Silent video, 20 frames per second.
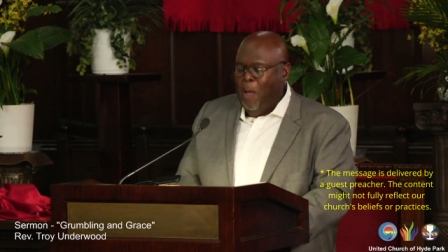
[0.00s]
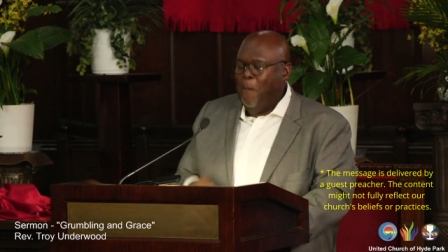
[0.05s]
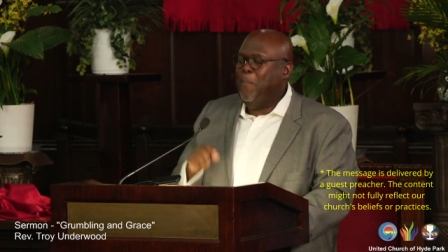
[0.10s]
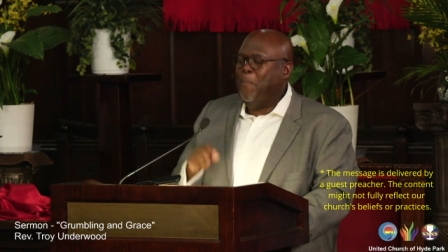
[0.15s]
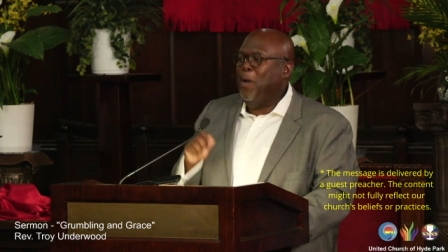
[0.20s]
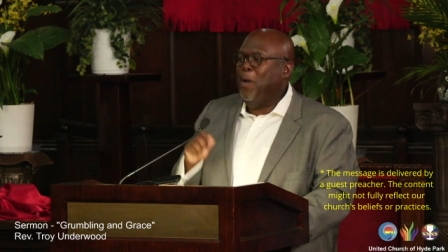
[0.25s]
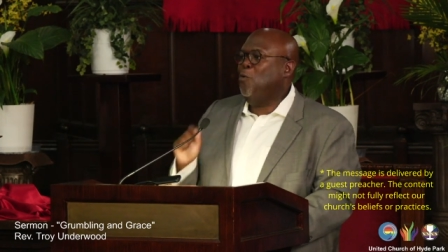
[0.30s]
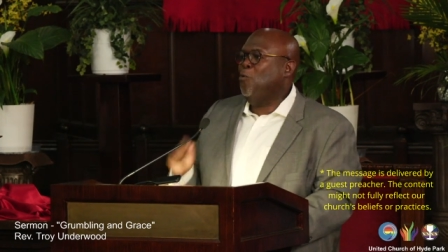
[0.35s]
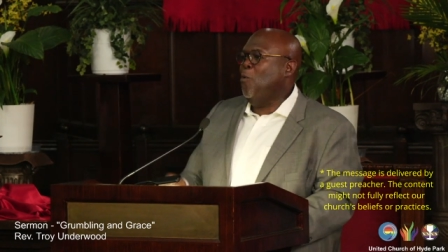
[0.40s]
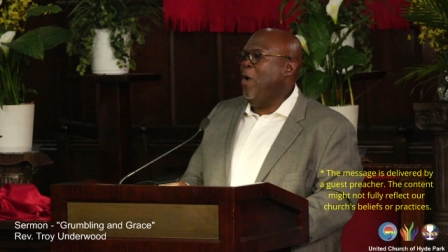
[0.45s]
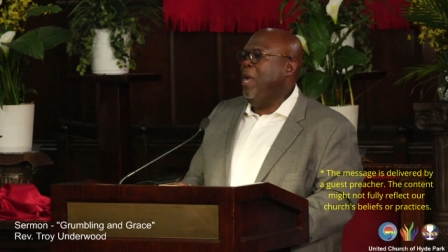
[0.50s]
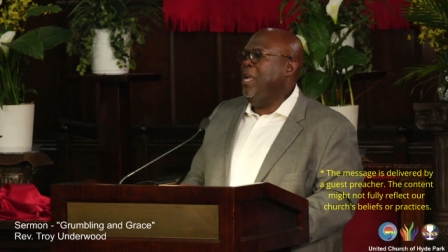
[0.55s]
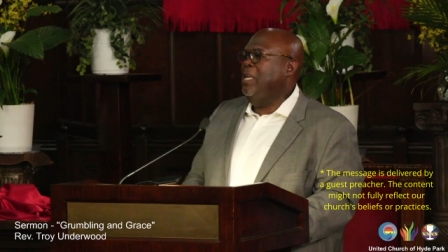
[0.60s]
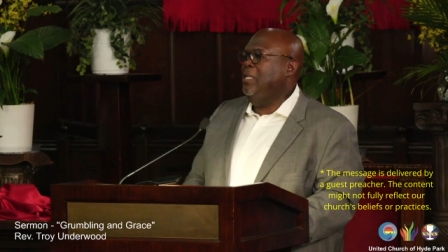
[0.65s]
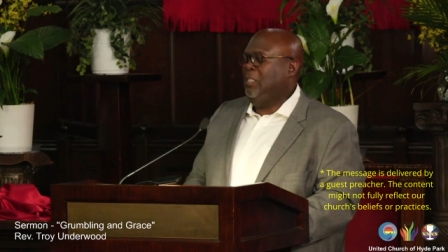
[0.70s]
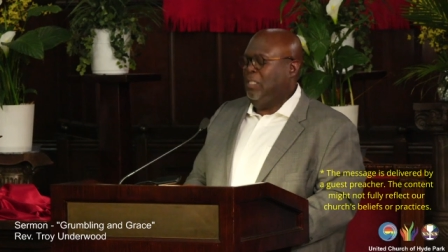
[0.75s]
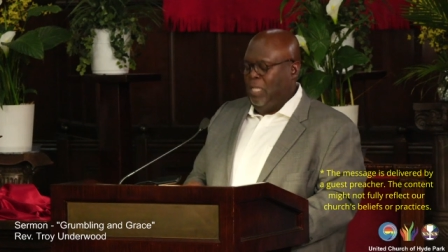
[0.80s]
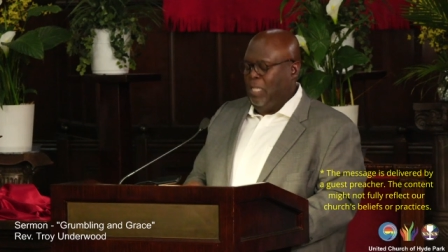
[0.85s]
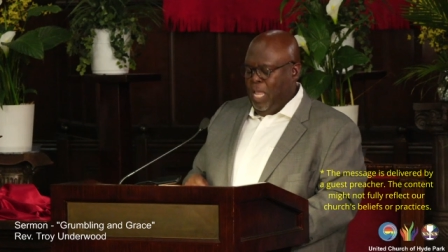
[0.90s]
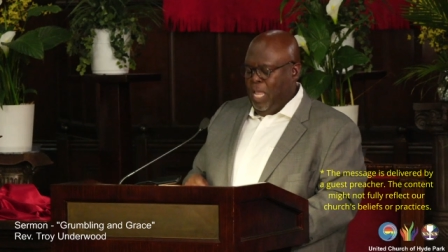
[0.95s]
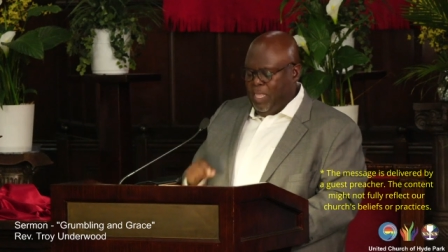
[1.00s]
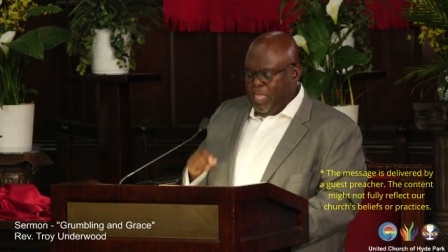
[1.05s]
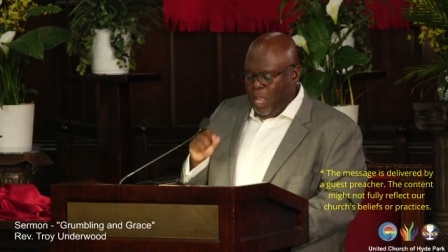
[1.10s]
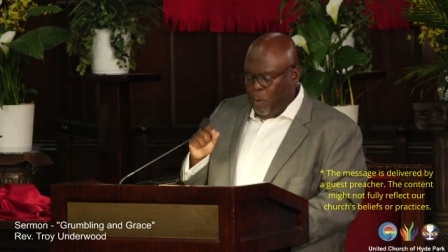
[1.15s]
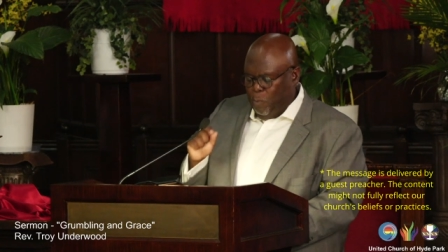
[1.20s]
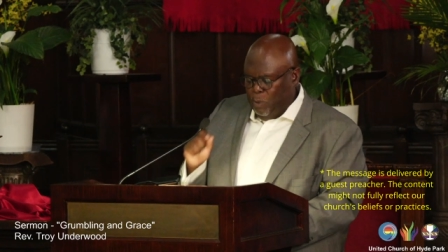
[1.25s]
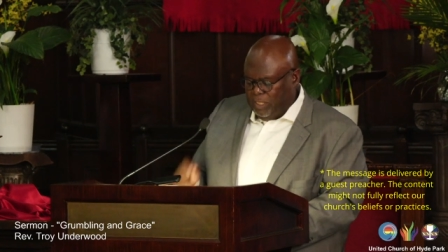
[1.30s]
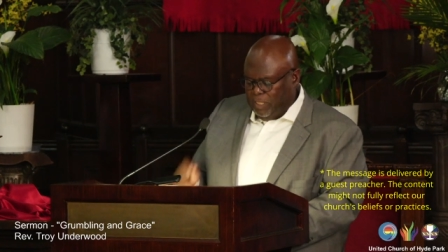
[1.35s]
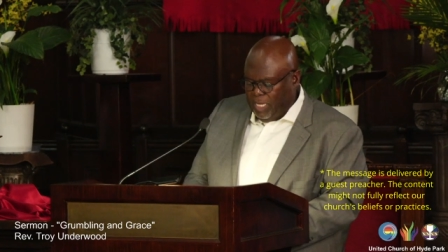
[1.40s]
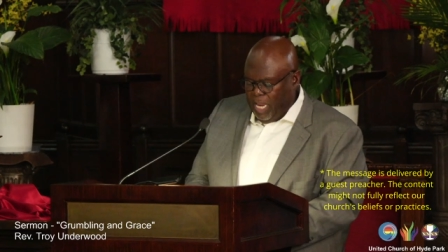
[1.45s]
but grace
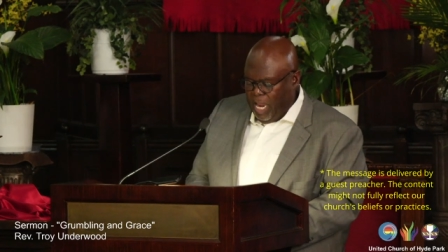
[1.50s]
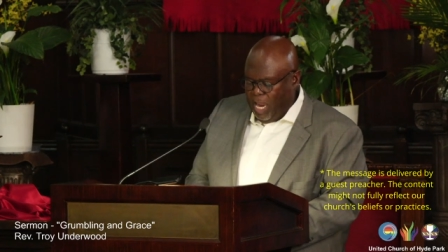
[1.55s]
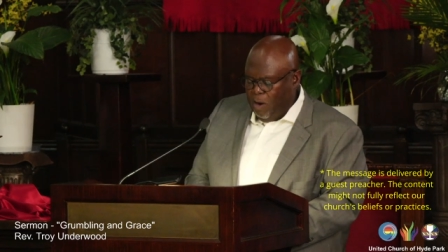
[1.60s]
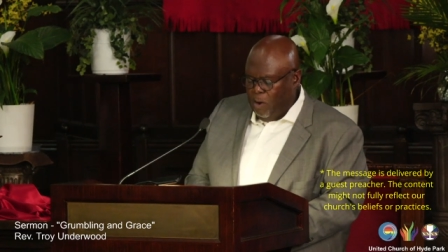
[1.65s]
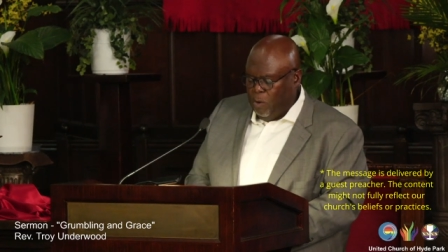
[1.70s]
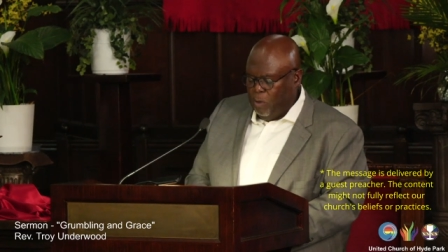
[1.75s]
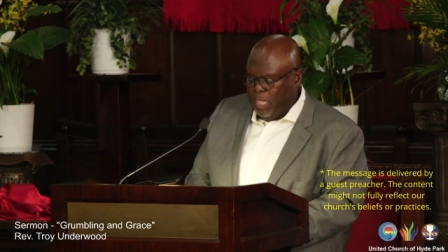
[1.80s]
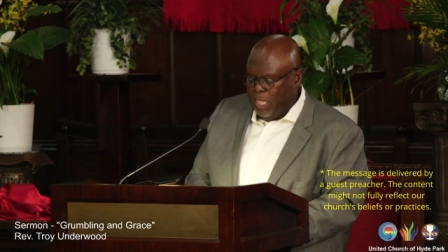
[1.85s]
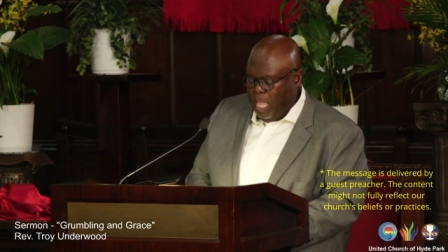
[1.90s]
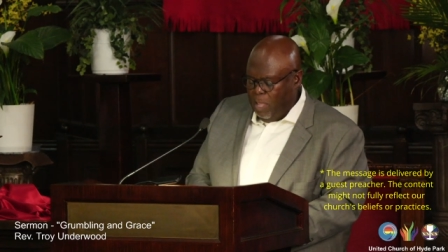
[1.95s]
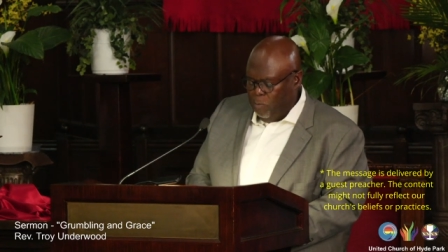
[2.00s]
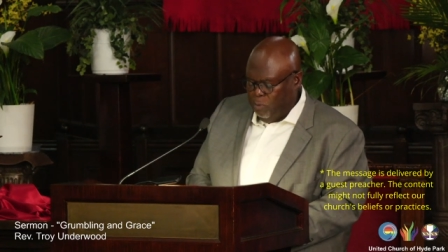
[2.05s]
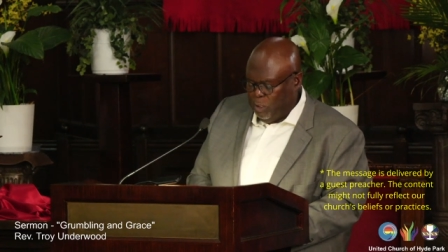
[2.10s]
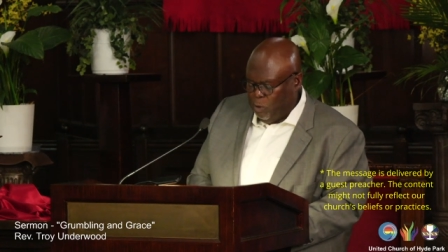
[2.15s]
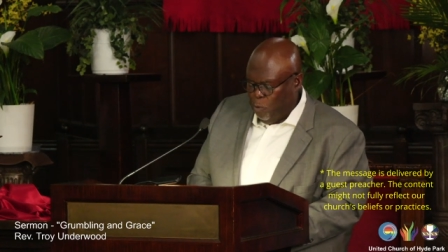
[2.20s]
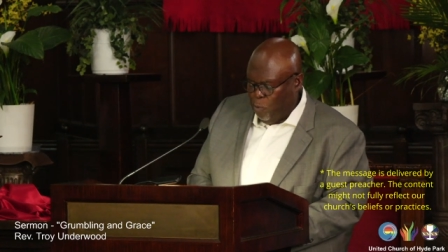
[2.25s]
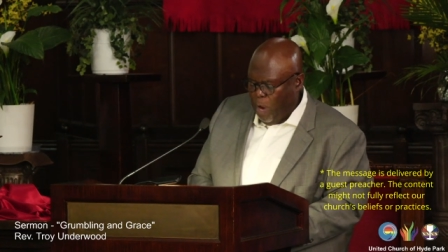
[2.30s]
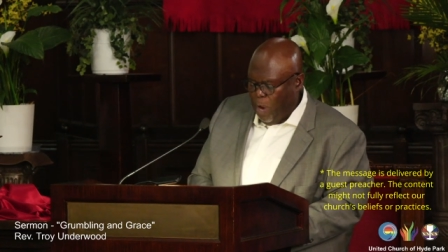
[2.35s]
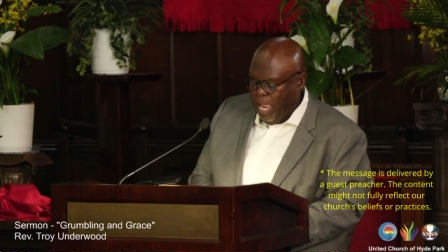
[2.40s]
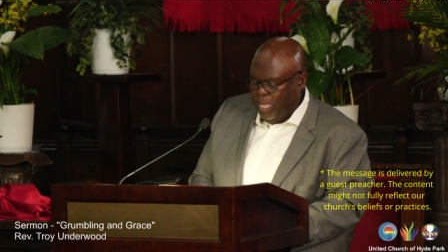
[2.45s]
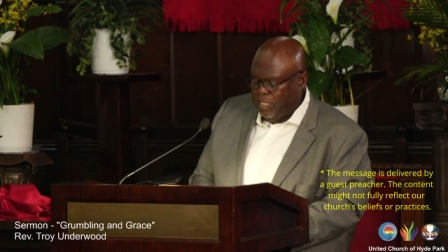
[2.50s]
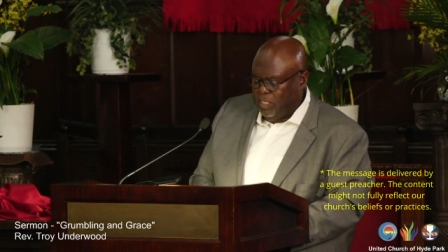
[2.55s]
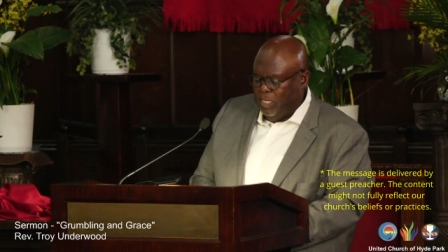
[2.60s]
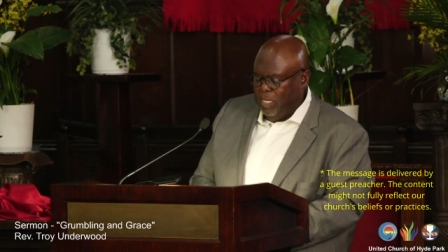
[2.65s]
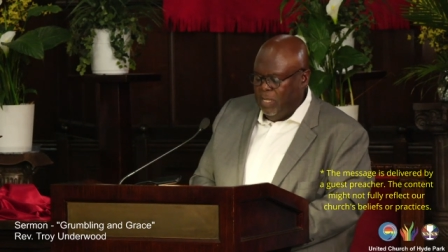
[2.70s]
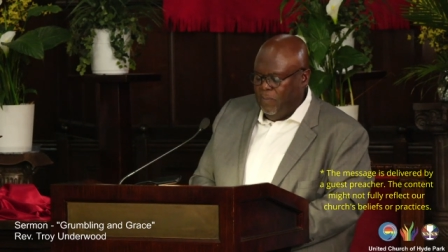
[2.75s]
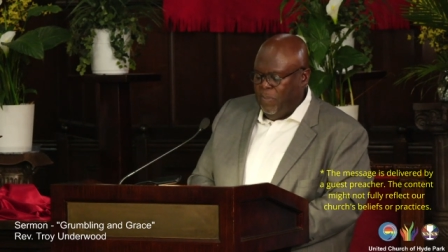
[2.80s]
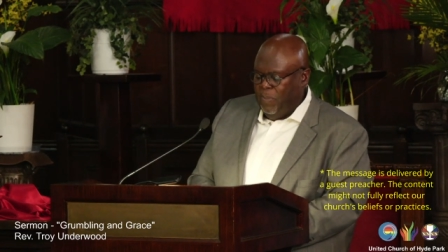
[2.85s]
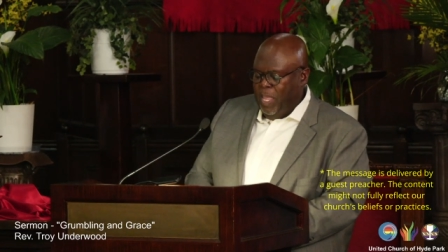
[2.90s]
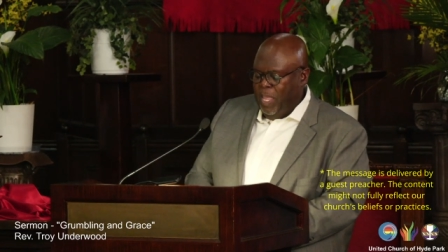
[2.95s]
that was, that was granted.